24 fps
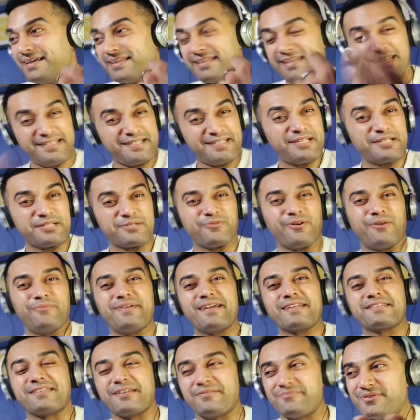This is what
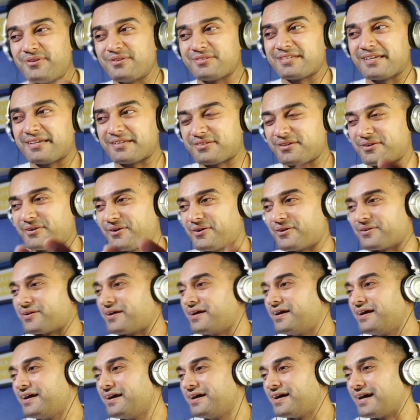makes their music so good
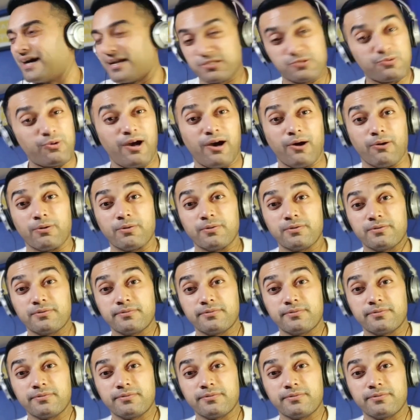as well.